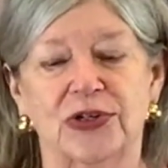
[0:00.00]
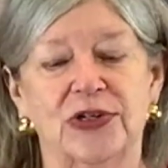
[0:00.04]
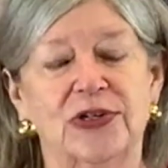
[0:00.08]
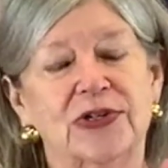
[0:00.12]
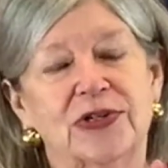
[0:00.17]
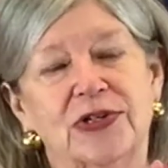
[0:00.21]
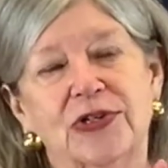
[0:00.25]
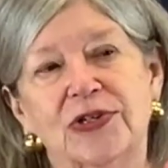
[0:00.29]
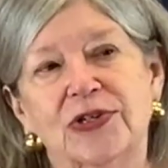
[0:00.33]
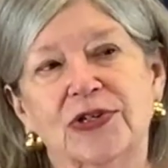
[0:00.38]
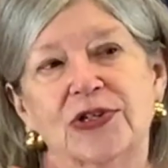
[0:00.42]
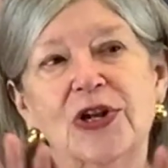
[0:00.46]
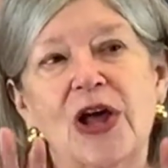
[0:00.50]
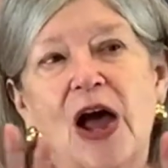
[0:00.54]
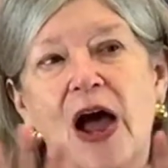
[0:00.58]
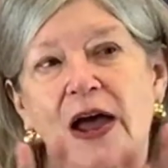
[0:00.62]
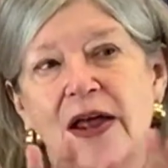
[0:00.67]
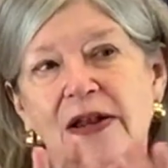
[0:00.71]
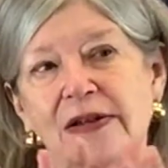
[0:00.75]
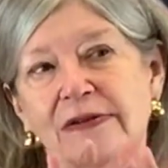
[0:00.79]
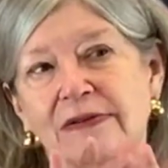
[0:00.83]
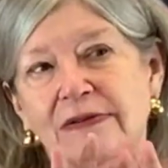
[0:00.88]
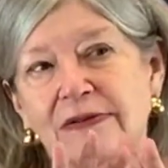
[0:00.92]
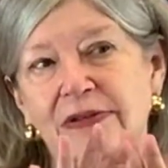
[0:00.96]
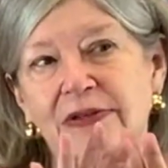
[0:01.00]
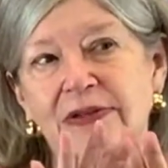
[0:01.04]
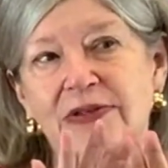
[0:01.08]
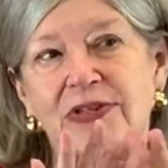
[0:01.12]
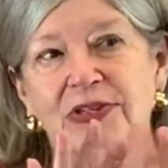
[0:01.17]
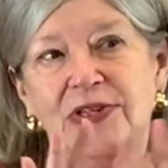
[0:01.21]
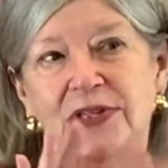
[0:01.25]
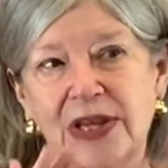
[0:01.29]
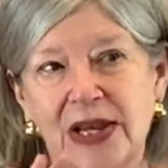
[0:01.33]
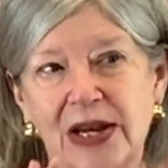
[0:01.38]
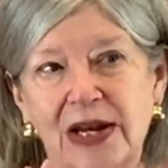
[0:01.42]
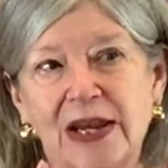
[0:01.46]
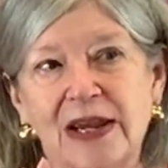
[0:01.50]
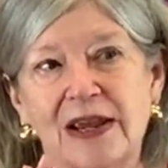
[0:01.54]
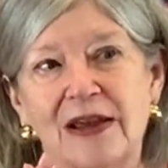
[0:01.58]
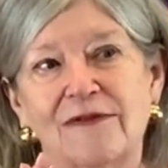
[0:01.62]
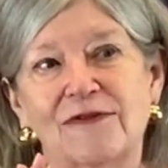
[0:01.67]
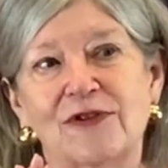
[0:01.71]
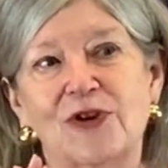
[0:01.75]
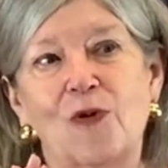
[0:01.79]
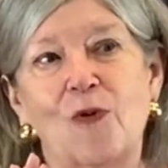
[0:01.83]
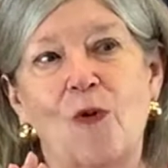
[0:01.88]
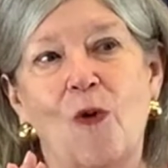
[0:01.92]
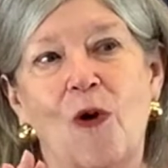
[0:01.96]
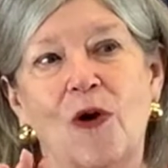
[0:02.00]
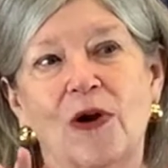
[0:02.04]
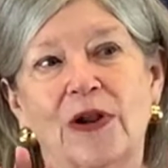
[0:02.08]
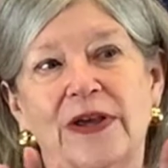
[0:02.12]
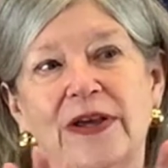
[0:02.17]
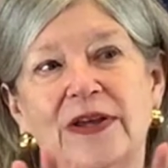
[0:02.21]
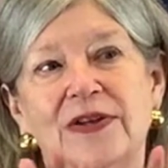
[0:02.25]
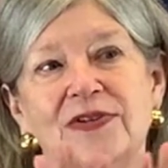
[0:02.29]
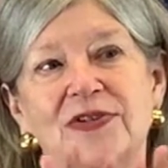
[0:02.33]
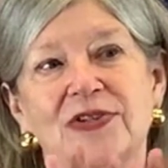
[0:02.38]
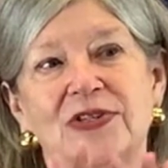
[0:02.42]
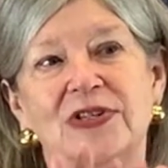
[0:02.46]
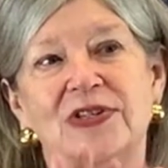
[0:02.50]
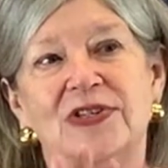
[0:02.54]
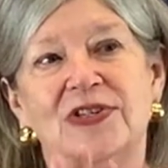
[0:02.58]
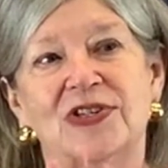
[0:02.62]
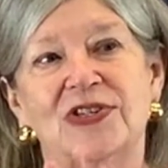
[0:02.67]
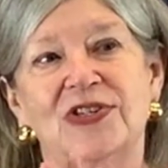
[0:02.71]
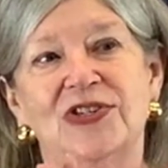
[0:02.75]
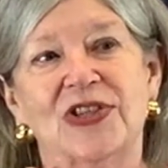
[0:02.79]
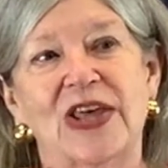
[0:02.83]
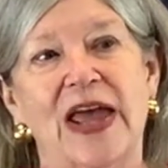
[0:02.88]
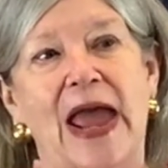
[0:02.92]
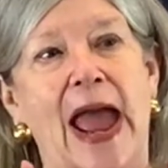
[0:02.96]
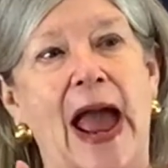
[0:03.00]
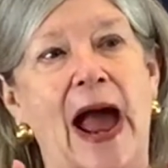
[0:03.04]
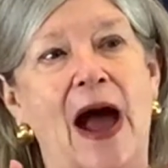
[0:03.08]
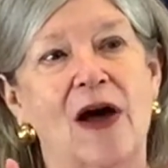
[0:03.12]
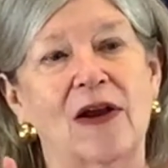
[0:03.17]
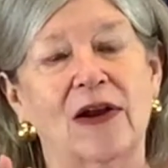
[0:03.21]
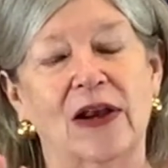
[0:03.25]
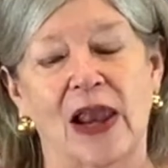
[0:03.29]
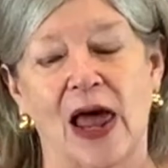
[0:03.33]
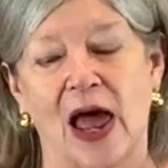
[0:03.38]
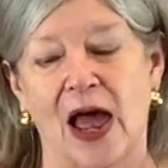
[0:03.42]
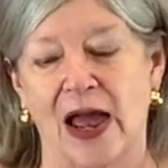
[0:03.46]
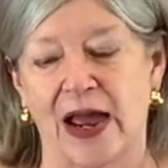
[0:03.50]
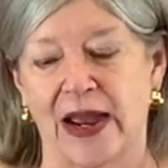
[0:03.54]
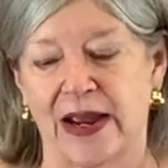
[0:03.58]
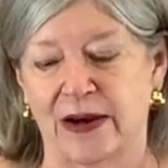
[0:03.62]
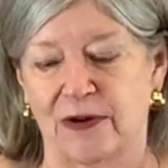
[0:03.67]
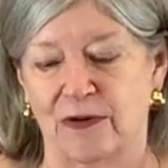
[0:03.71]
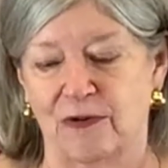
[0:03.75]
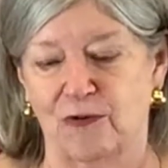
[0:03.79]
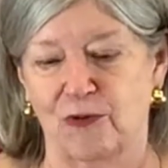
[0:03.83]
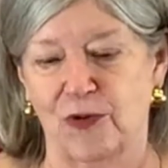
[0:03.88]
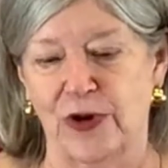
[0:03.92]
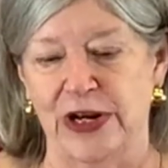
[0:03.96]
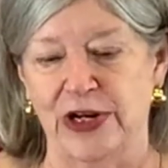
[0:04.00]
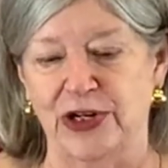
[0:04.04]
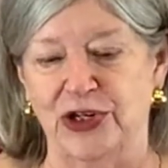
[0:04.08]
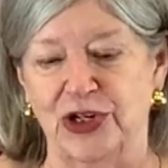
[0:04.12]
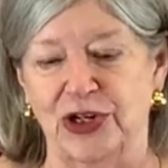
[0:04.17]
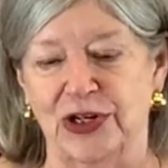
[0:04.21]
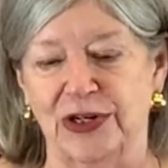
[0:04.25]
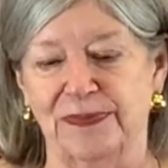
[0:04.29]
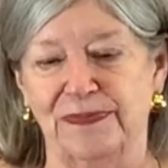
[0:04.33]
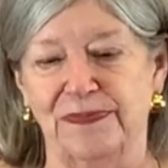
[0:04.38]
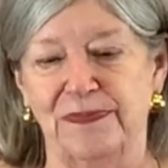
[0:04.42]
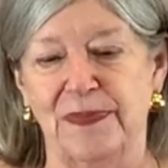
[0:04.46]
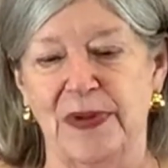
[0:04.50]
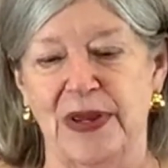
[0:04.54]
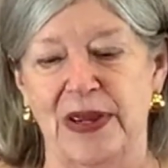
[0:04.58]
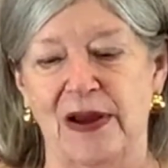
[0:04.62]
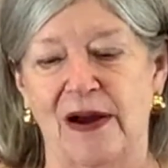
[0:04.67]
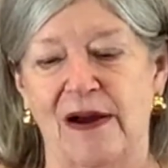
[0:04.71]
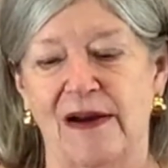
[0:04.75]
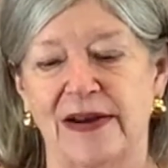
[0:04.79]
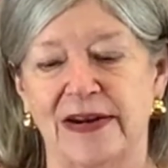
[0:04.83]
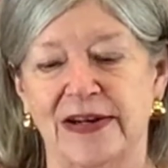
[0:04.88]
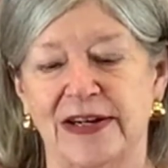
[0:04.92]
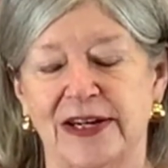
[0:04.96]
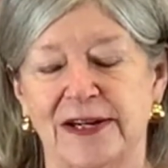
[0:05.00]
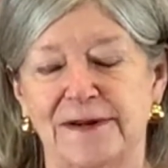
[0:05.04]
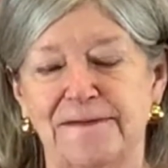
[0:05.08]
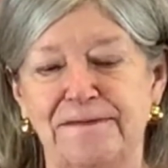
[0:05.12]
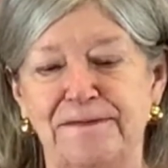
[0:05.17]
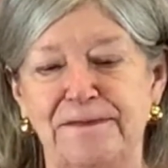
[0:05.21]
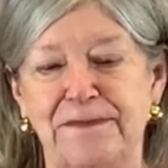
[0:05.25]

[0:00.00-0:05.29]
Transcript: This is not the city of New Orleans. This is the outlying region beyond it.